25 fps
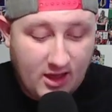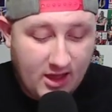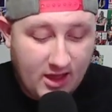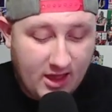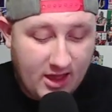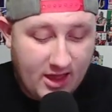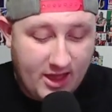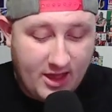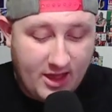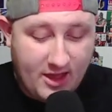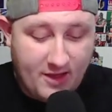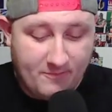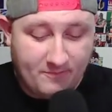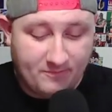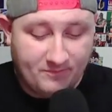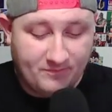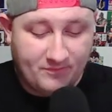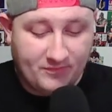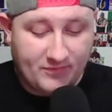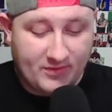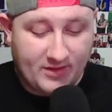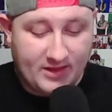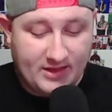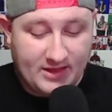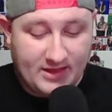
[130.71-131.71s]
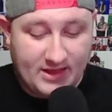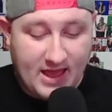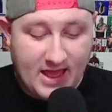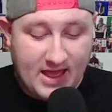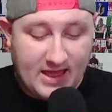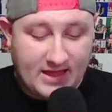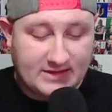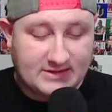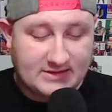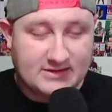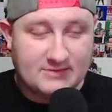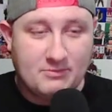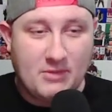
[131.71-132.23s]
Yeah,
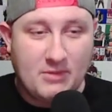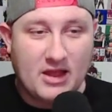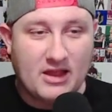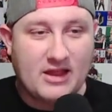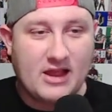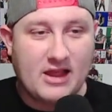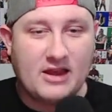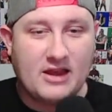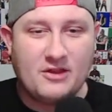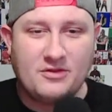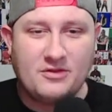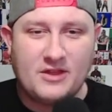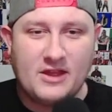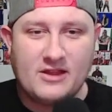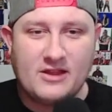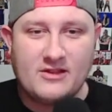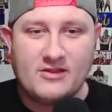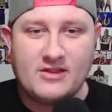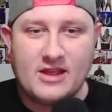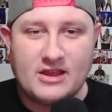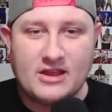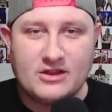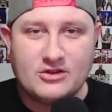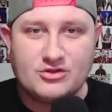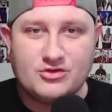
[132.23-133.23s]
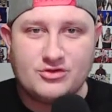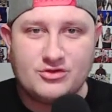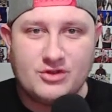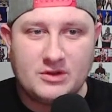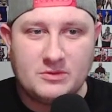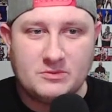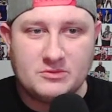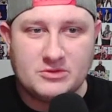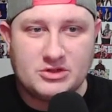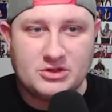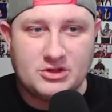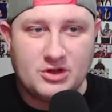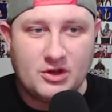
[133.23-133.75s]
it's my kind of thing, the
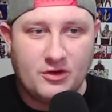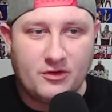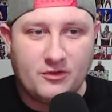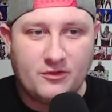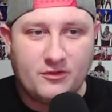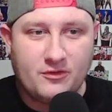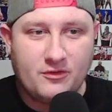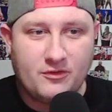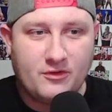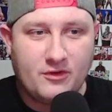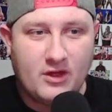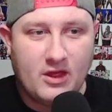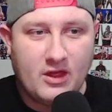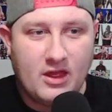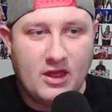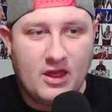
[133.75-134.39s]
extreme stuff.